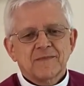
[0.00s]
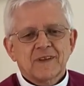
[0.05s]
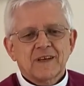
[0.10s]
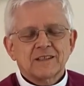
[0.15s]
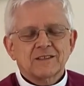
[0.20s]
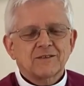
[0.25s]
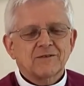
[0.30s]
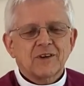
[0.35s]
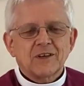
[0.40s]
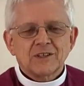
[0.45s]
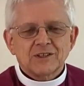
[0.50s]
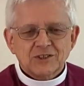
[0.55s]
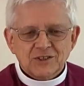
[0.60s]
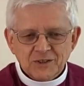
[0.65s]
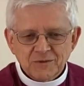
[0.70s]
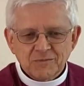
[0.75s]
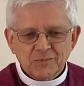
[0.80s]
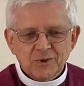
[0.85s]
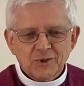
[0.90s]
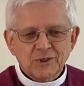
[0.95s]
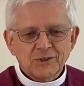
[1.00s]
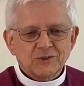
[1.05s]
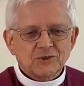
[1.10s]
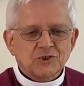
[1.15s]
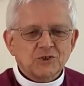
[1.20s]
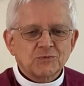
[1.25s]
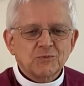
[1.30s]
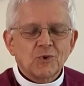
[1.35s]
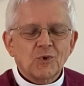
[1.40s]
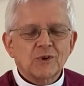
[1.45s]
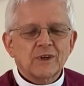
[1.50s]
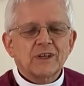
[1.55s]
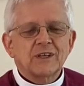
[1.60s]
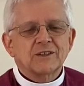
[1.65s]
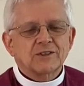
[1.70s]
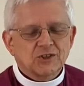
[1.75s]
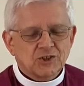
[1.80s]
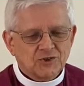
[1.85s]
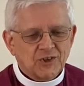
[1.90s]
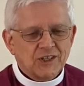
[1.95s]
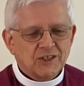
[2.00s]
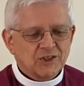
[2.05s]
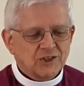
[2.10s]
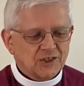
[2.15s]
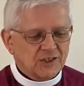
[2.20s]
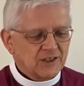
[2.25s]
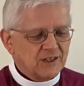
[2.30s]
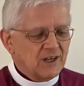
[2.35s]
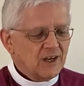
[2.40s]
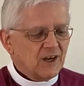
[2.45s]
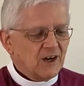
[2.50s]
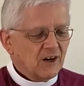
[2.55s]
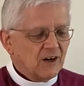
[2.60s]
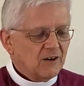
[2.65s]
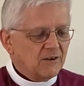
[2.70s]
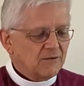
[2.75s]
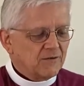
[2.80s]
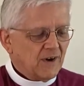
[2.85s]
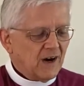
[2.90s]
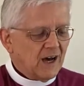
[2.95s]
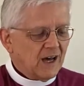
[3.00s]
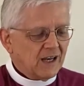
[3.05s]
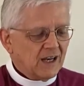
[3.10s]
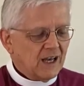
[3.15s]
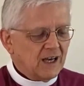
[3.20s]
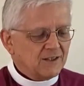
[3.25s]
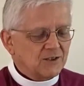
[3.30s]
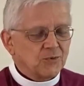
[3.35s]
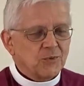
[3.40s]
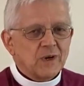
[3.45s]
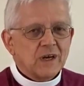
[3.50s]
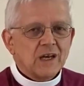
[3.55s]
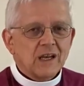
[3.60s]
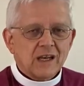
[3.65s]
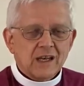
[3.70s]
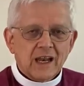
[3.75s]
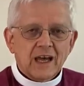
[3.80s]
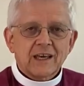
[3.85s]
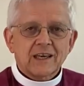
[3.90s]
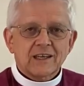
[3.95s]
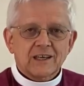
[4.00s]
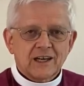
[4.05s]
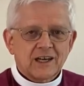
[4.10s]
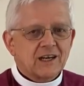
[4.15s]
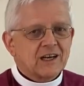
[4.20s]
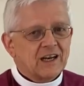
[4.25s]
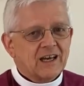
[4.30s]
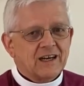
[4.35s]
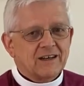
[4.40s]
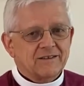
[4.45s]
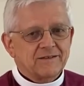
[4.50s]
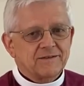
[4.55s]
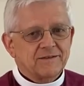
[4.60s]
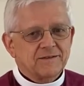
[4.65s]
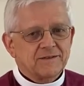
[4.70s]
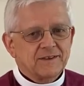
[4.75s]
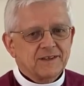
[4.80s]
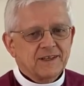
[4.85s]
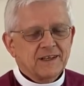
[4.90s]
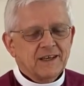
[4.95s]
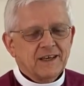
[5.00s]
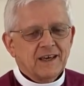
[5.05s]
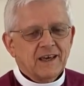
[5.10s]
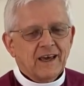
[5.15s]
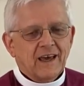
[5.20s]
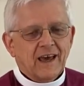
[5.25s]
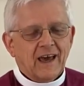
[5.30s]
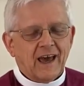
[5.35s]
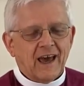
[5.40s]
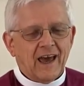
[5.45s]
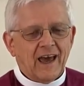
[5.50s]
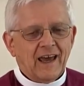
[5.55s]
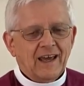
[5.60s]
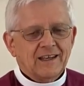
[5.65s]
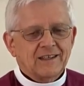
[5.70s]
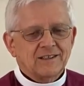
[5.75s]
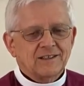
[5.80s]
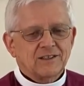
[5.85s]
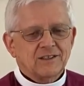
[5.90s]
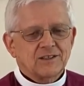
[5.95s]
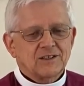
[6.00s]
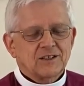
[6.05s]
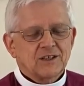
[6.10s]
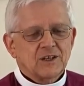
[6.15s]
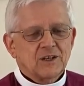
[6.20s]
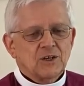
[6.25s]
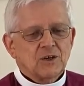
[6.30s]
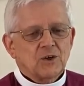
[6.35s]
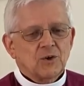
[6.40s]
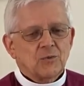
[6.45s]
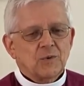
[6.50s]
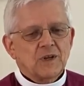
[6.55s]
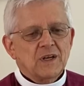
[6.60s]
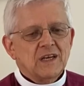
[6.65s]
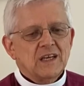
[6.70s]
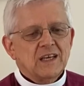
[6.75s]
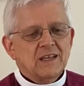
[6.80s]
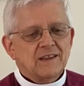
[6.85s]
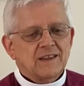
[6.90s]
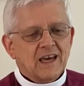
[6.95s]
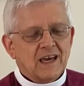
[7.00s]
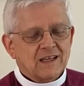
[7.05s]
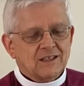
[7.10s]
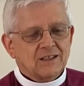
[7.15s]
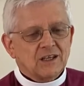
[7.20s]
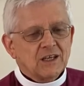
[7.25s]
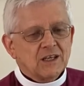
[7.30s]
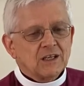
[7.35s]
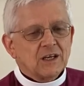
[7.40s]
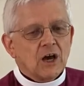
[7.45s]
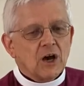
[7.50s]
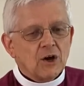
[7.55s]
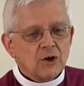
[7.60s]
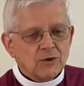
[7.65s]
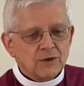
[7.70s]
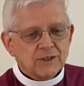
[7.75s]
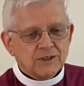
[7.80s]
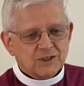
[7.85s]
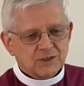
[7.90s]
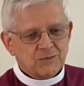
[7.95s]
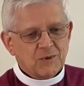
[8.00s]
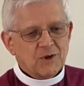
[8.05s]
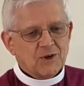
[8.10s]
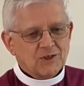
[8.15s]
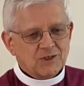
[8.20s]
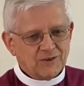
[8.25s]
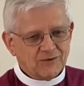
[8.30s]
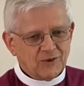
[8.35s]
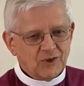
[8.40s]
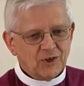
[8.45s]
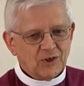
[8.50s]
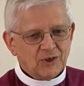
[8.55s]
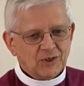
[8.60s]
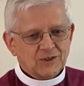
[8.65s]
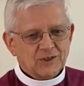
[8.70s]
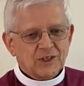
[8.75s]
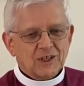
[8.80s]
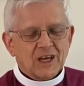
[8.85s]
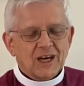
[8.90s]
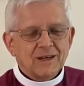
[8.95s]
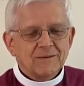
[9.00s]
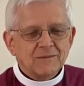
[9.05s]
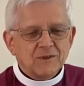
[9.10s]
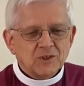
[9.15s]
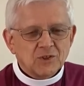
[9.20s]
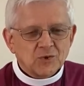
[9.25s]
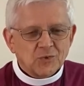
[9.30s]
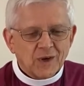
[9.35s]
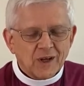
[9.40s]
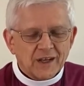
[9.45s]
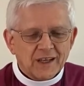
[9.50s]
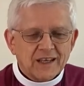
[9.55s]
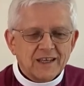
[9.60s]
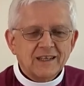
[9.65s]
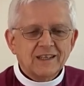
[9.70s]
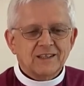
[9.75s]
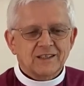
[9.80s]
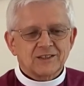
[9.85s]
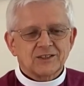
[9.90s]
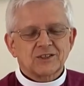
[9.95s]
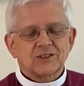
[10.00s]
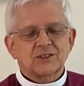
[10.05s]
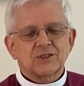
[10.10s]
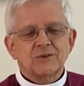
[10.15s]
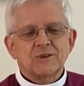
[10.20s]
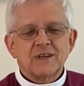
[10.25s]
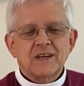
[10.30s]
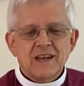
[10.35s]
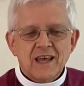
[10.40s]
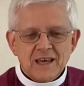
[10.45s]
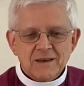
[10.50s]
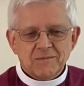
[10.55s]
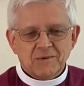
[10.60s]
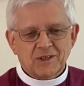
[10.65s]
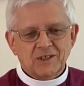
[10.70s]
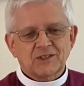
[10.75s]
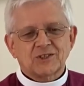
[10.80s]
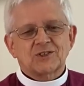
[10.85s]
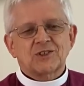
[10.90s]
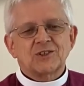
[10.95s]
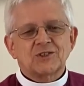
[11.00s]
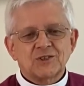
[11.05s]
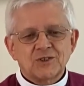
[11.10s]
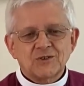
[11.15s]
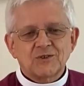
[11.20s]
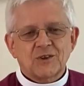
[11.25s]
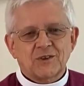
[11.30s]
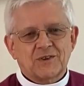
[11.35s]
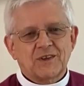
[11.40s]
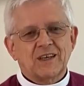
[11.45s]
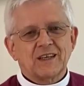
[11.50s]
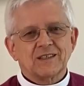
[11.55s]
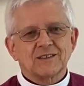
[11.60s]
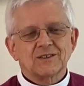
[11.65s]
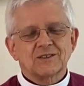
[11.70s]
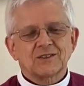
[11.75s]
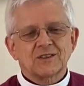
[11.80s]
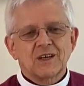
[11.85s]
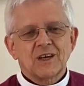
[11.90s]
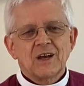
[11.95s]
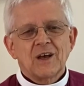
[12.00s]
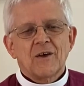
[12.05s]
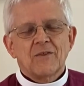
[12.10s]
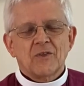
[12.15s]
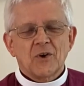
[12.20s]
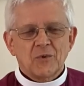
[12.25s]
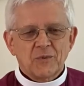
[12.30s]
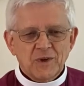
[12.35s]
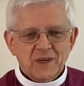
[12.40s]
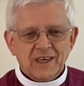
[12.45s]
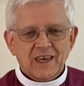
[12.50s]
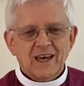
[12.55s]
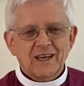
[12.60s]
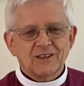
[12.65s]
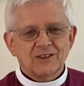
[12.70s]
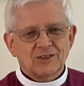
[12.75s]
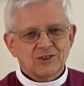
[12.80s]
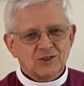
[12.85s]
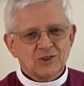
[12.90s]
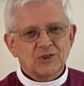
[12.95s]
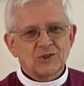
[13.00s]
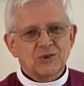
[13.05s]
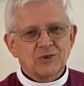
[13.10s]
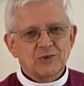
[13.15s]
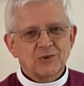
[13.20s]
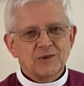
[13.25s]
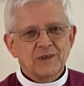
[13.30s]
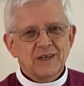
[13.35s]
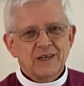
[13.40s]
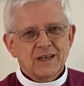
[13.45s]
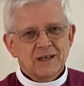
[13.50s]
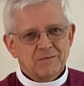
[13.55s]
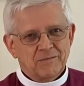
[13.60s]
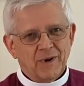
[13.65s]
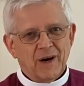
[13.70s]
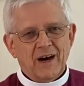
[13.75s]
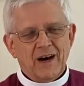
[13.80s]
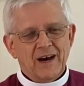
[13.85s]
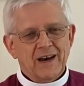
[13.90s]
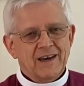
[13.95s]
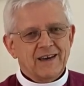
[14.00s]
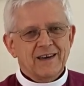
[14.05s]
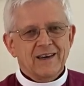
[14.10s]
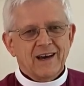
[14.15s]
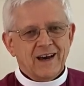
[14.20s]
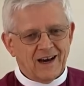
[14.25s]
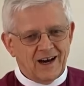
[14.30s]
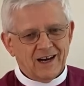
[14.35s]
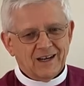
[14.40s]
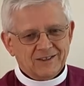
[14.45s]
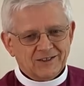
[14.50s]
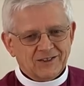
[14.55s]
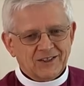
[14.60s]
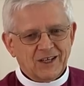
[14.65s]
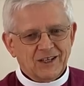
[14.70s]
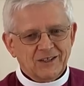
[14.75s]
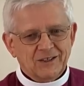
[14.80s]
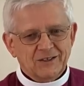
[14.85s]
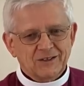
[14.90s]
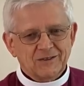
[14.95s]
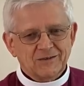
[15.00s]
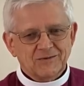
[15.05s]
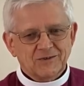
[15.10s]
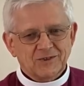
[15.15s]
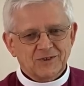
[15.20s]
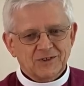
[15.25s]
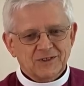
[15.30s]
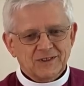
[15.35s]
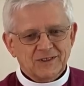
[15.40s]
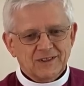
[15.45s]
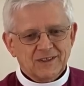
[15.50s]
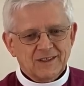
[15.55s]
That's a very simple and small illustration of our lives. We're like a glove, and we need that Holy Spirit of God to come and dwell in us, to enable us to do the things that we cannot do by ourselves.